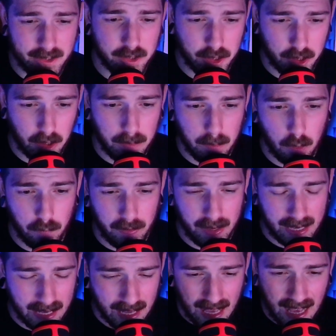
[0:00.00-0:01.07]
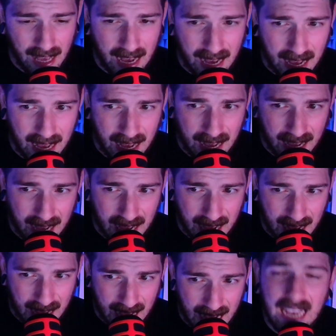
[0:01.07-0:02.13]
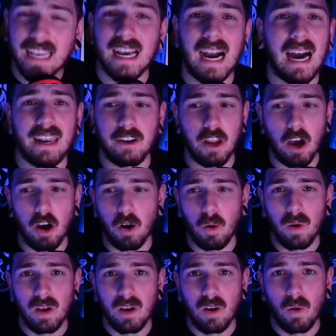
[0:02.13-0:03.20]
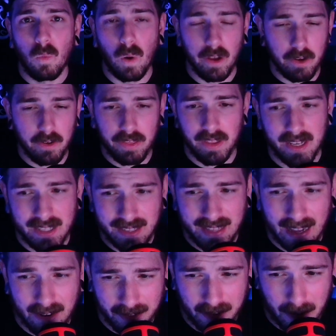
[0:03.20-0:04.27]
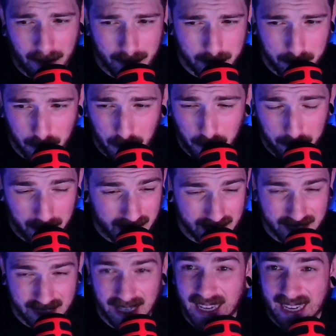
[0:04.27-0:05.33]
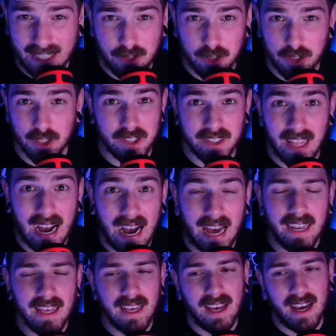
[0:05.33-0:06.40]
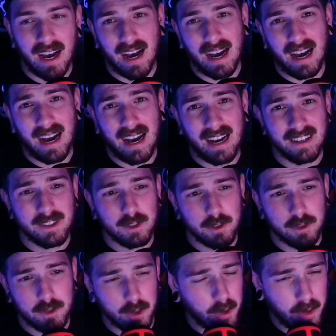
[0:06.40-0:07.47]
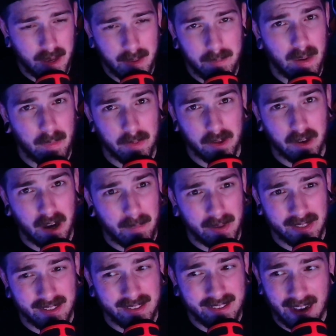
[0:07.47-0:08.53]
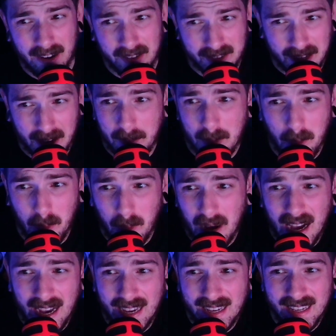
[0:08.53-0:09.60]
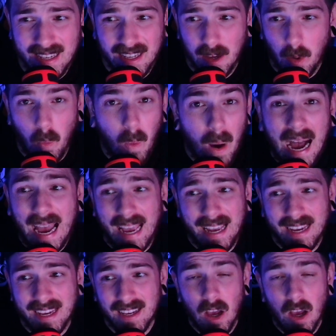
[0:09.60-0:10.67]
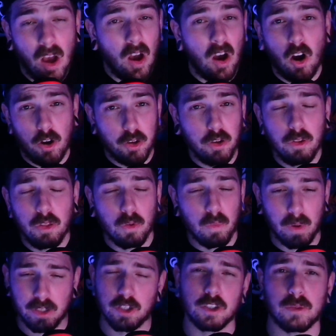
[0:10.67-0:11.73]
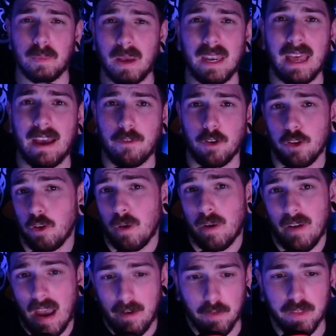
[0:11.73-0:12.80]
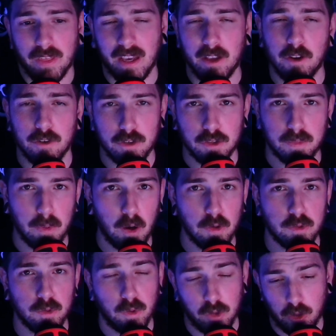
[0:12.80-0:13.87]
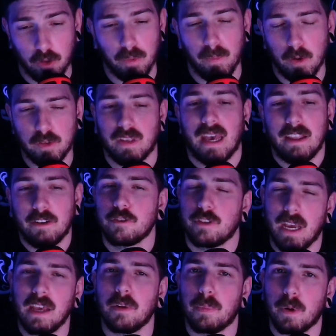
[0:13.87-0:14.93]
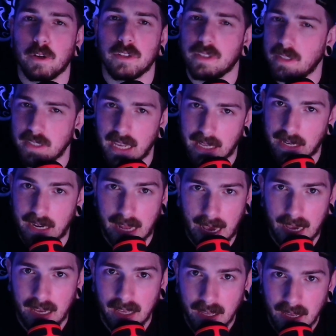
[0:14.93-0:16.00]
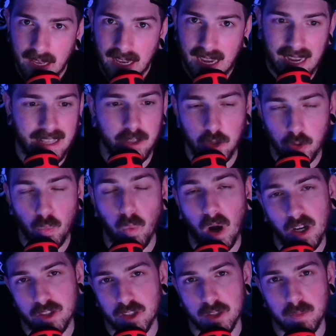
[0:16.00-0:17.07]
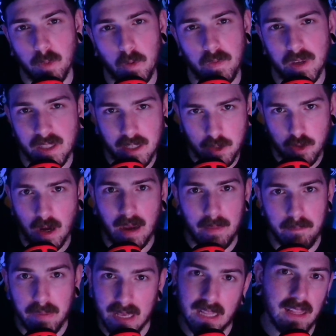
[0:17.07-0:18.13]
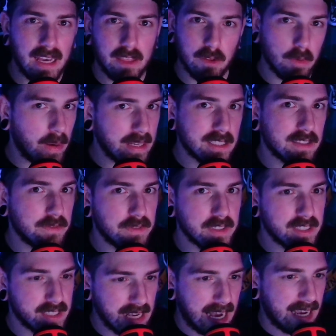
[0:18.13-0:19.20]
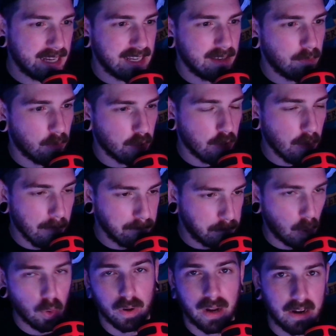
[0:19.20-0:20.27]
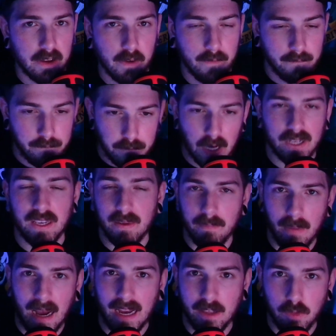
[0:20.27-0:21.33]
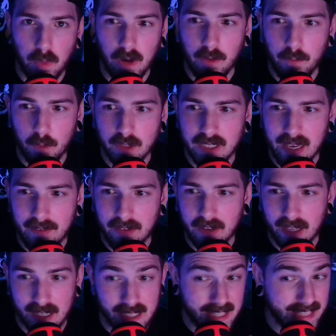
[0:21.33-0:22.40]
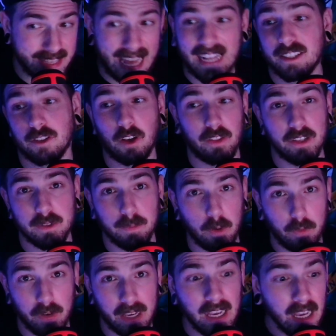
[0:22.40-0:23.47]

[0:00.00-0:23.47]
a good movie, I got to know what you're thinking down in the comments below because it's just not. So hit me up with a comment to tell me why. Why? Are you the richest man ever and you have everything at your disposal and you're the most entertained person day to day? And you watch this movie to try and be like the rest of society where you're bored out of your fucking mind 24/7? Because that's all this movie